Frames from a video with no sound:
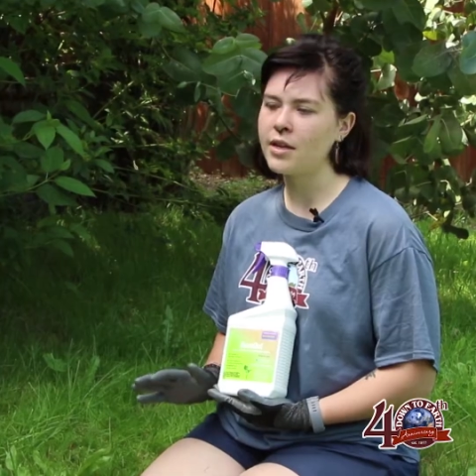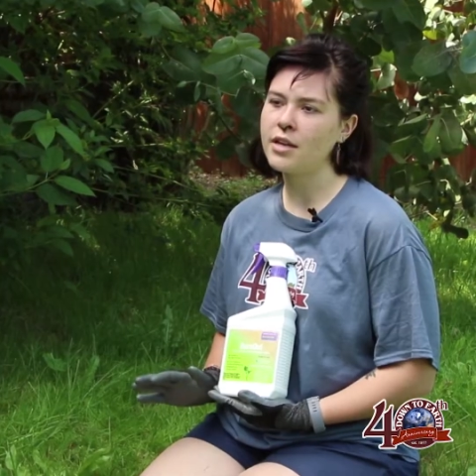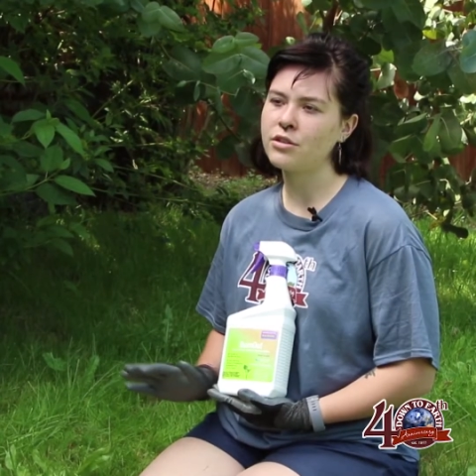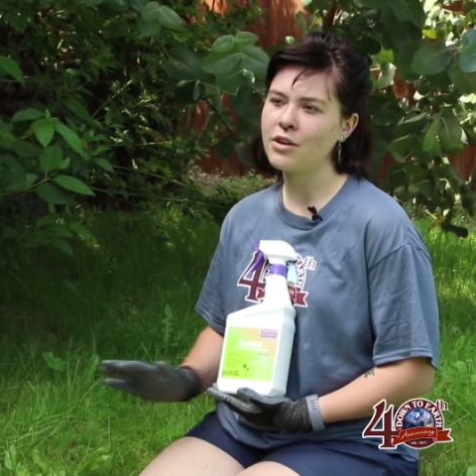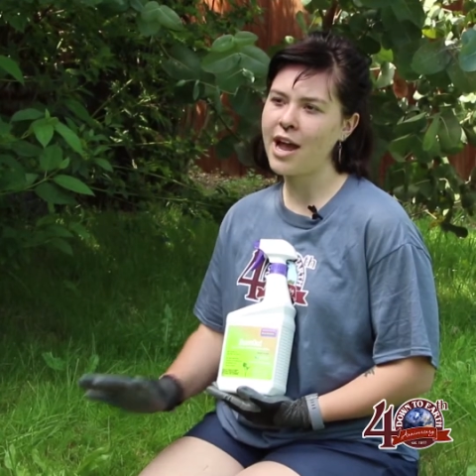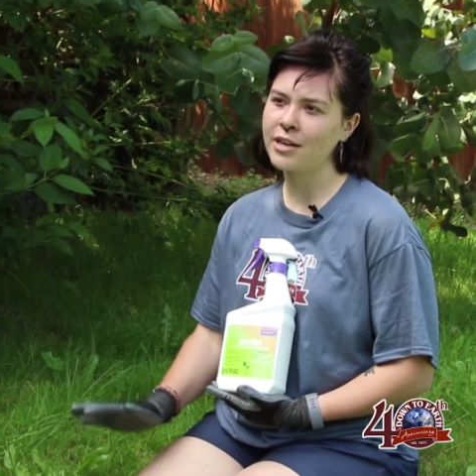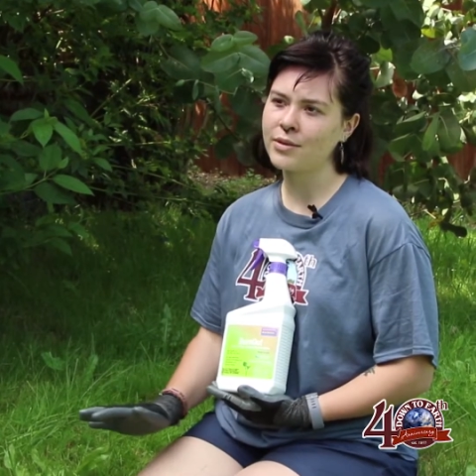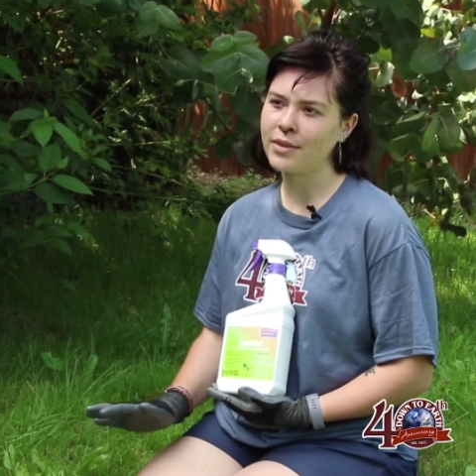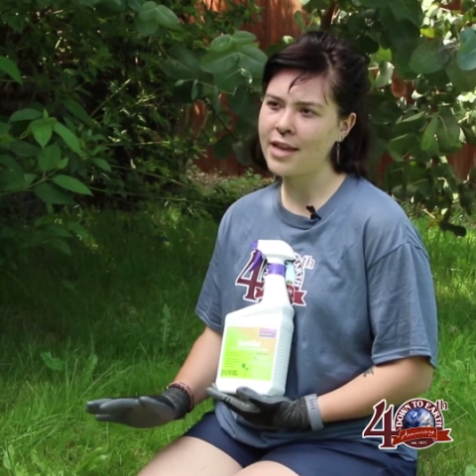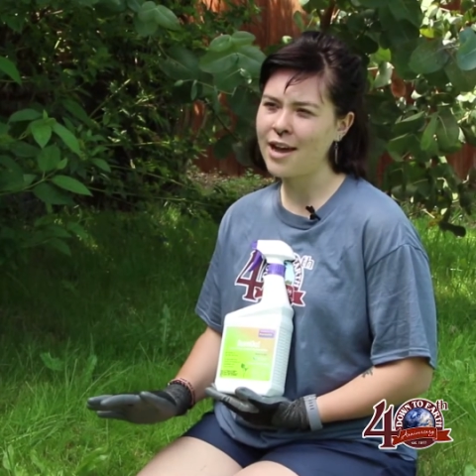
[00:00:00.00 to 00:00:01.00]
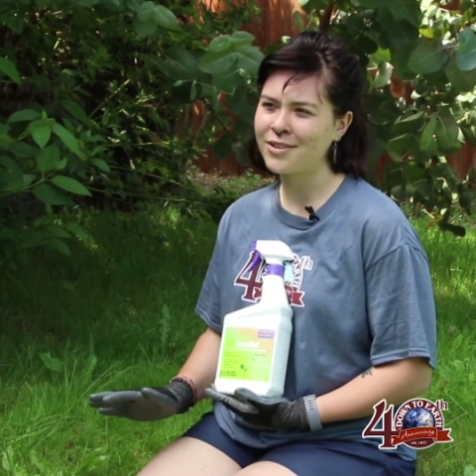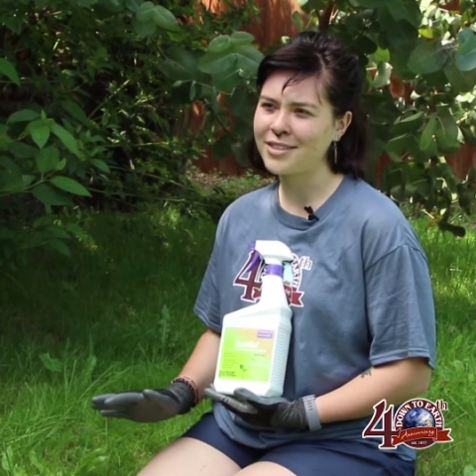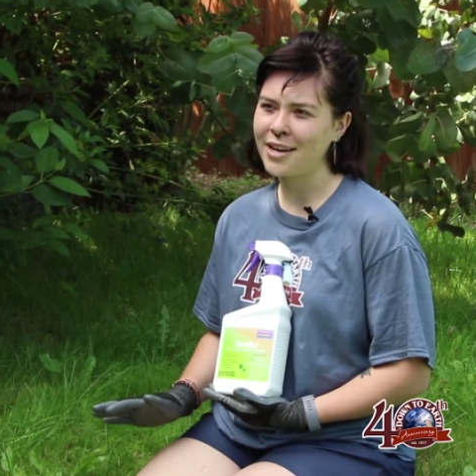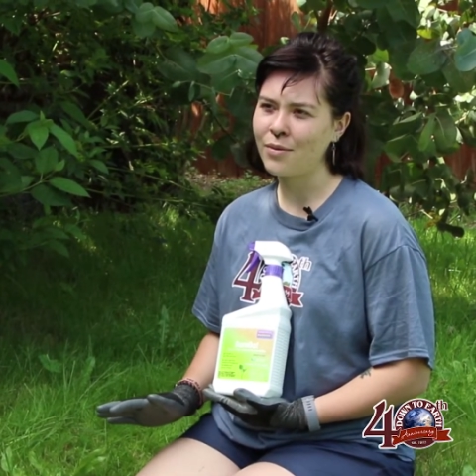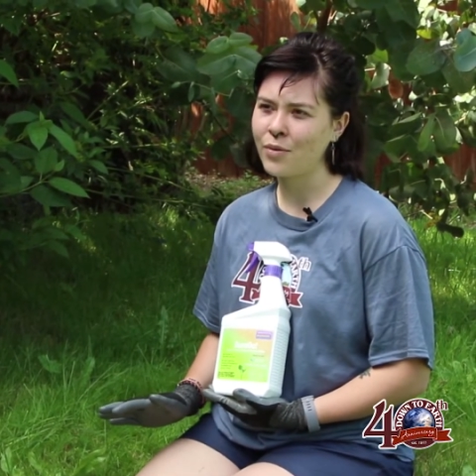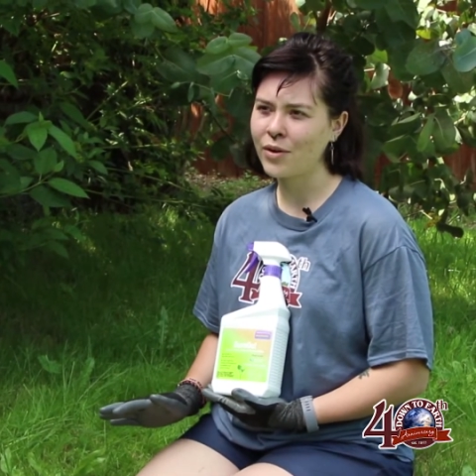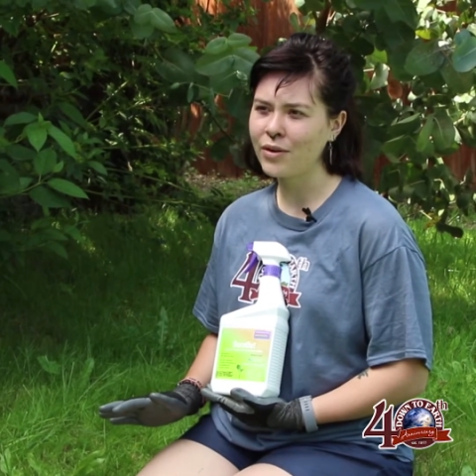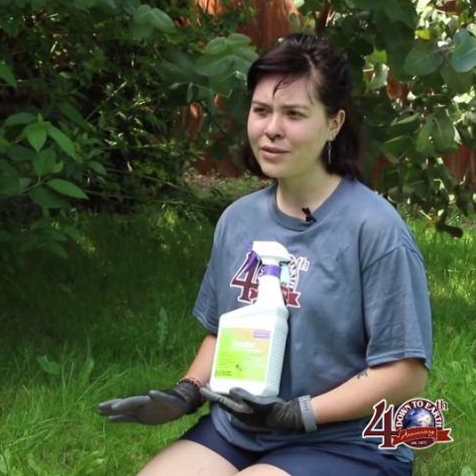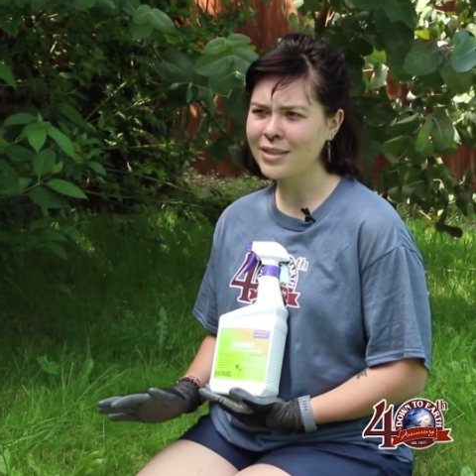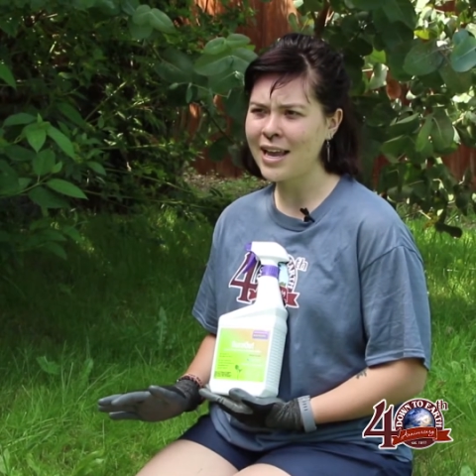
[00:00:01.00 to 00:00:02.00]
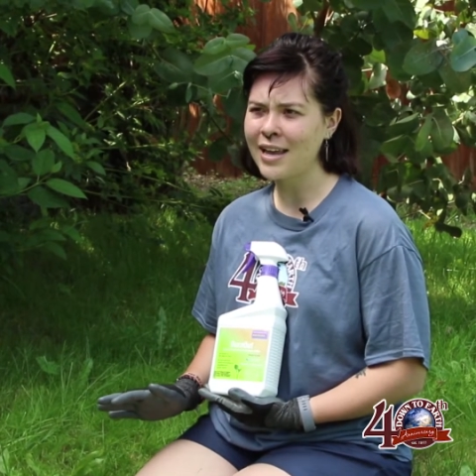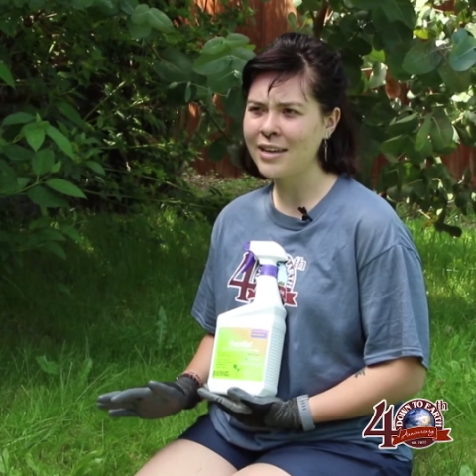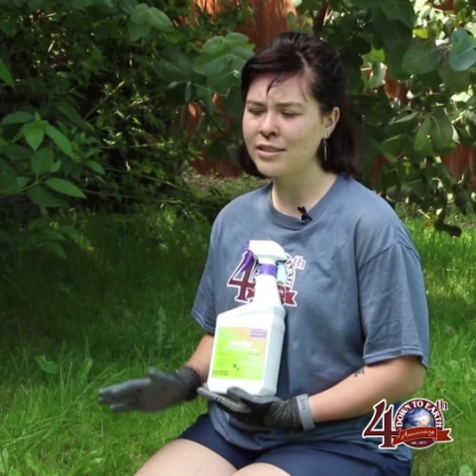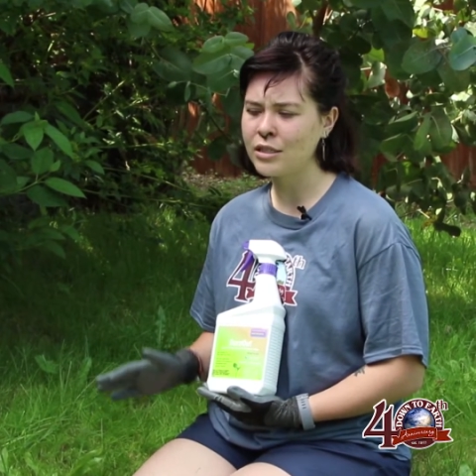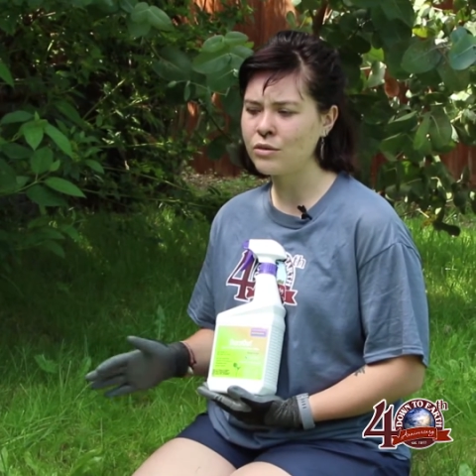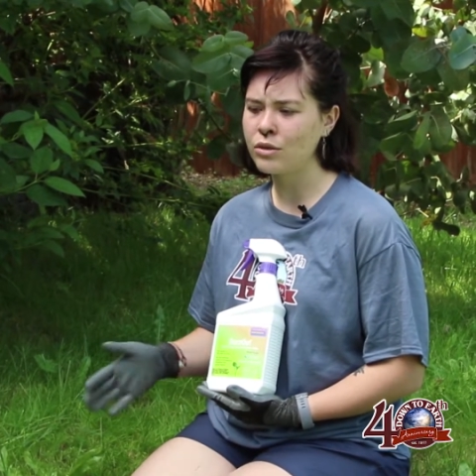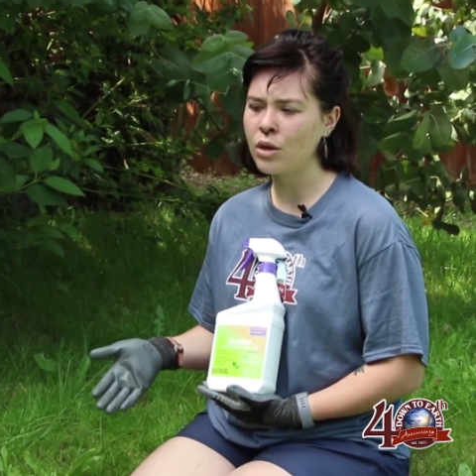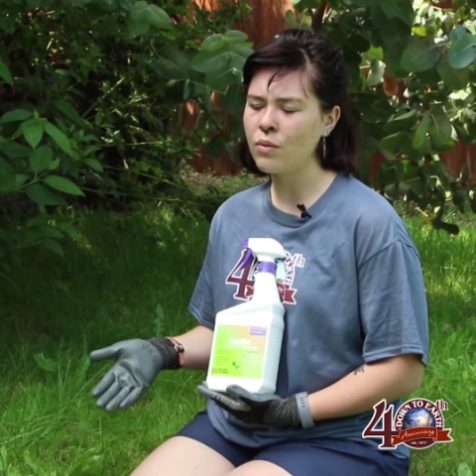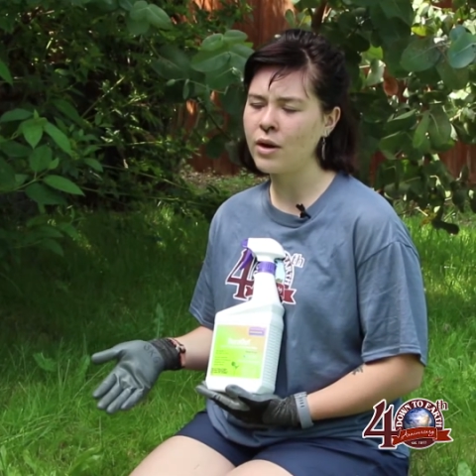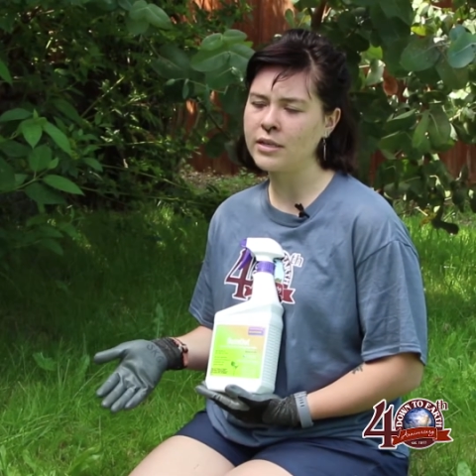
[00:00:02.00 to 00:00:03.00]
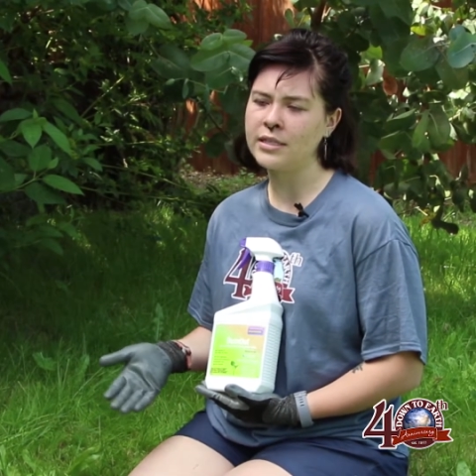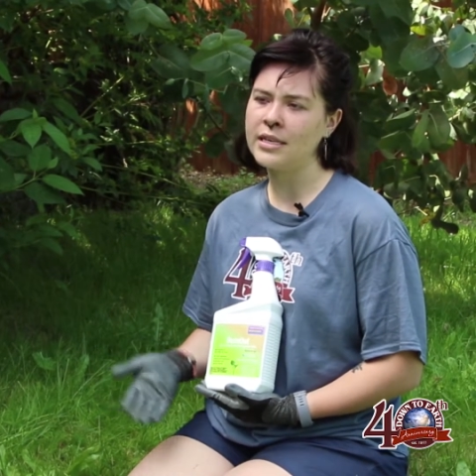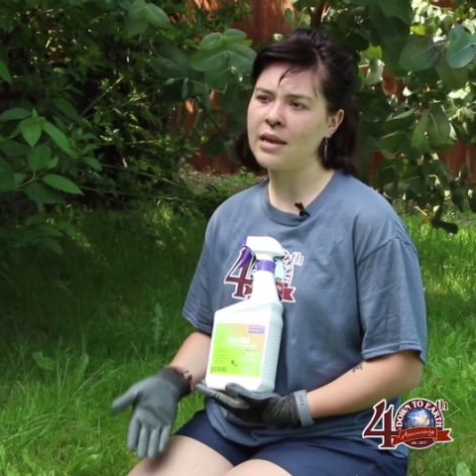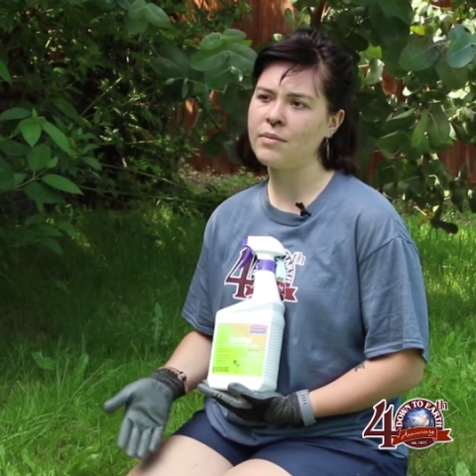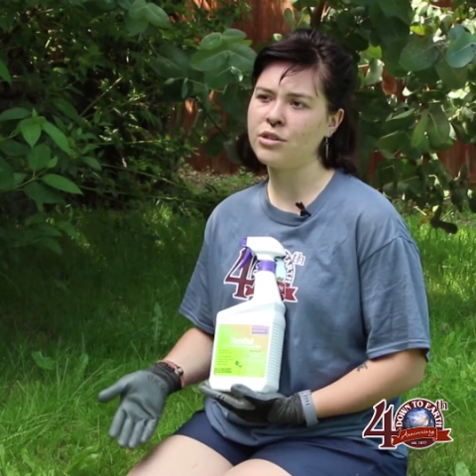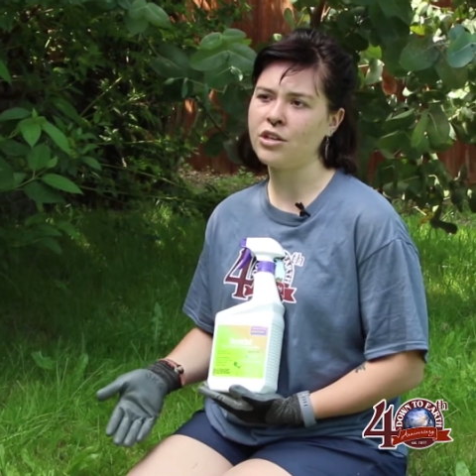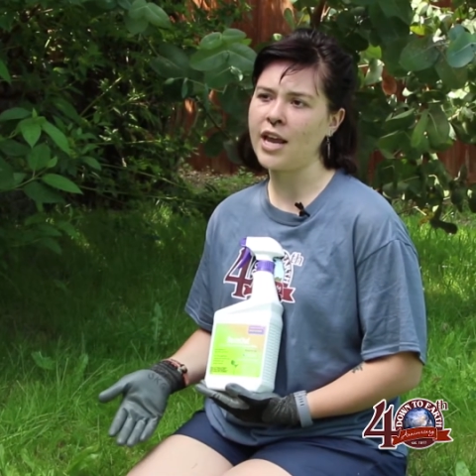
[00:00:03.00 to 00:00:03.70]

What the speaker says: to interact with the outside world, and you don't want to damage your